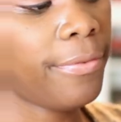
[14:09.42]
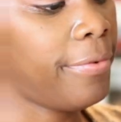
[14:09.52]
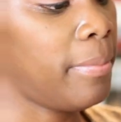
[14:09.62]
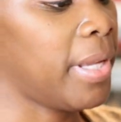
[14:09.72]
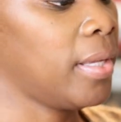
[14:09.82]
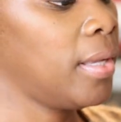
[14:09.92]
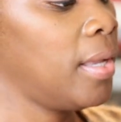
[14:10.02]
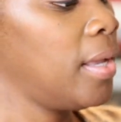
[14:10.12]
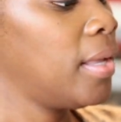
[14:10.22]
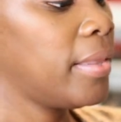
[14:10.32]
for me.
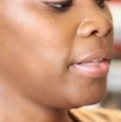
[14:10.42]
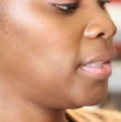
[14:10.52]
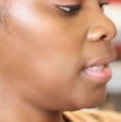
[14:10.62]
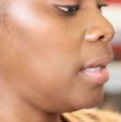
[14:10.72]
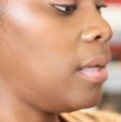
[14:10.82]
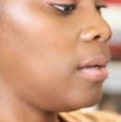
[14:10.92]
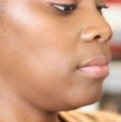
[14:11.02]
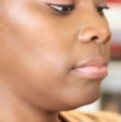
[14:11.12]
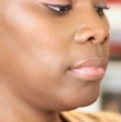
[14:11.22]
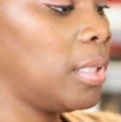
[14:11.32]
They're still,
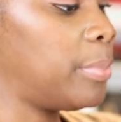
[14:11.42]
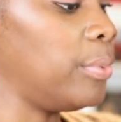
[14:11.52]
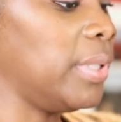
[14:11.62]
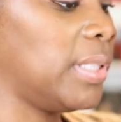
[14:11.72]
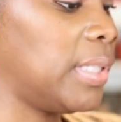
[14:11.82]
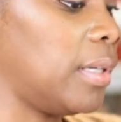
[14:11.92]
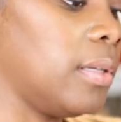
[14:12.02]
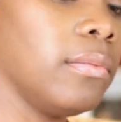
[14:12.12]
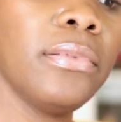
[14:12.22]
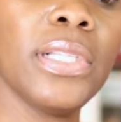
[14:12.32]
the boot is
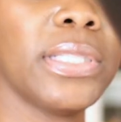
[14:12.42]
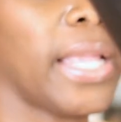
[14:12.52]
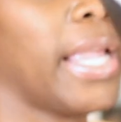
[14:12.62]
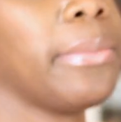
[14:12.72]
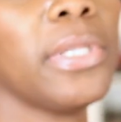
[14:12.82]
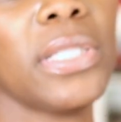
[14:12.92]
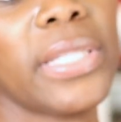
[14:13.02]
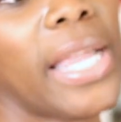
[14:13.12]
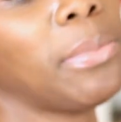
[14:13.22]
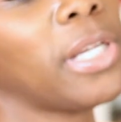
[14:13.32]
still the same, in
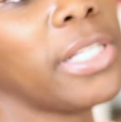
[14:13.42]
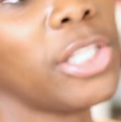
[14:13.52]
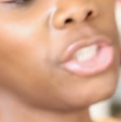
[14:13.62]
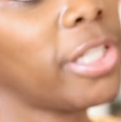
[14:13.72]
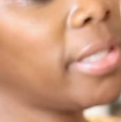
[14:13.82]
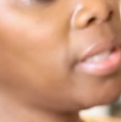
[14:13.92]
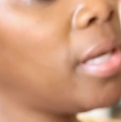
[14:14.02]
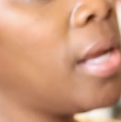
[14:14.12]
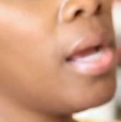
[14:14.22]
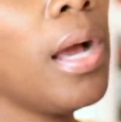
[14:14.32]
same condition.
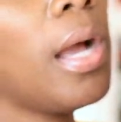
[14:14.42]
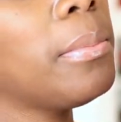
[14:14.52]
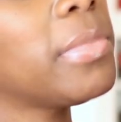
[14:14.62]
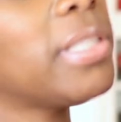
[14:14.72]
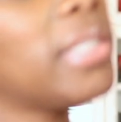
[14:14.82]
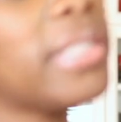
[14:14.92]
Um, this